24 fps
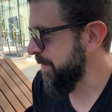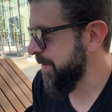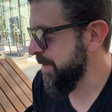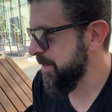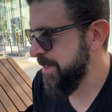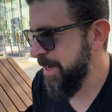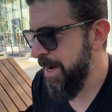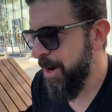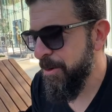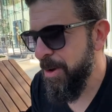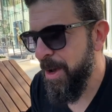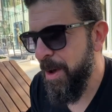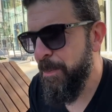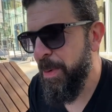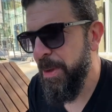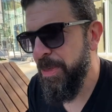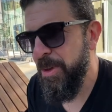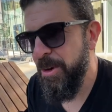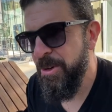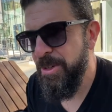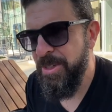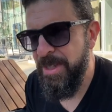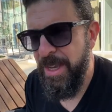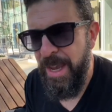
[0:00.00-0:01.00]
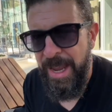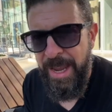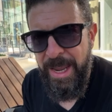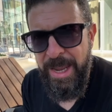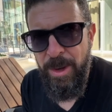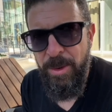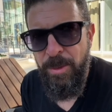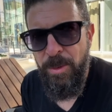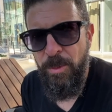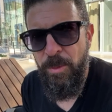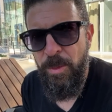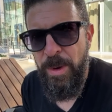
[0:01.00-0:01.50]
this area, but they're
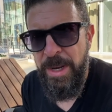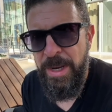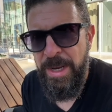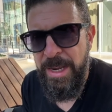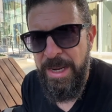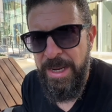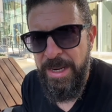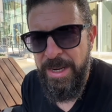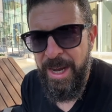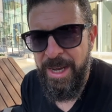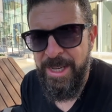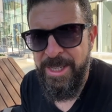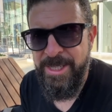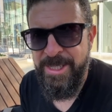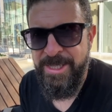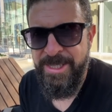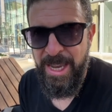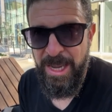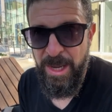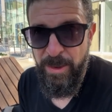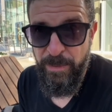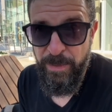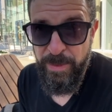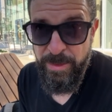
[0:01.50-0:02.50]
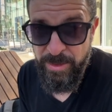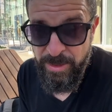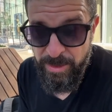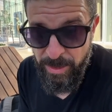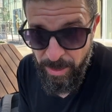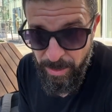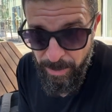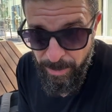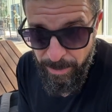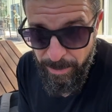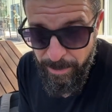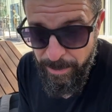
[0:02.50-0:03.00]
saying we need a safe
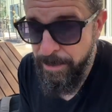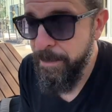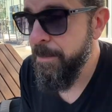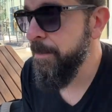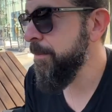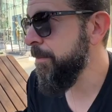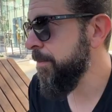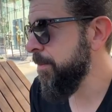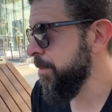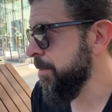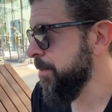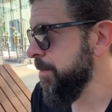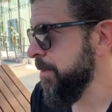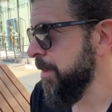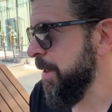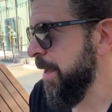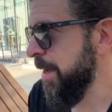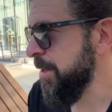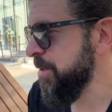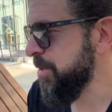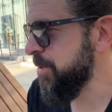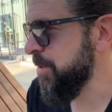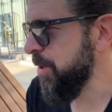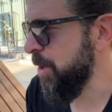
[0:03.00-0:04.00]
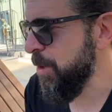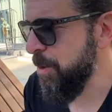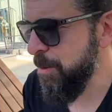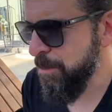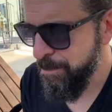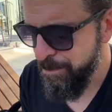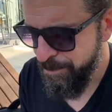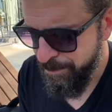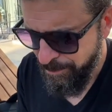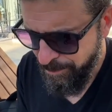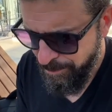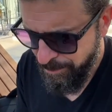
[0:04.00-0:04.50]
zone. And so,
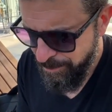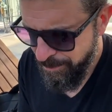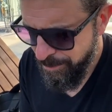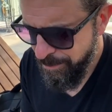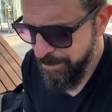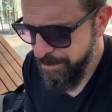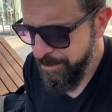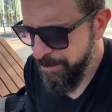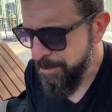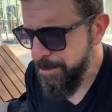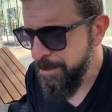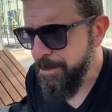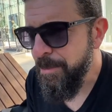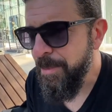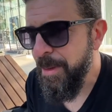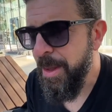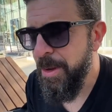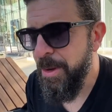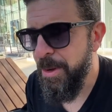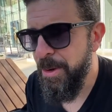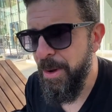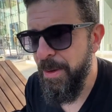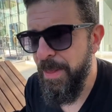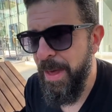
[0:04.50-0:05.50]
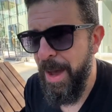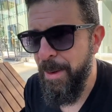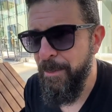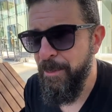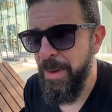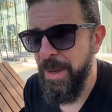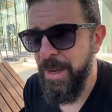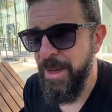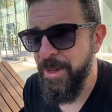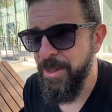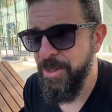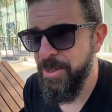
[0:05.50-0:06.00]
you know, that
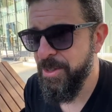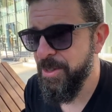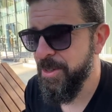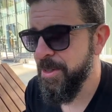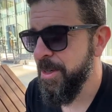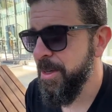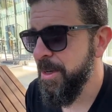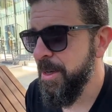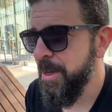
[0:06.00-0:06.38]
means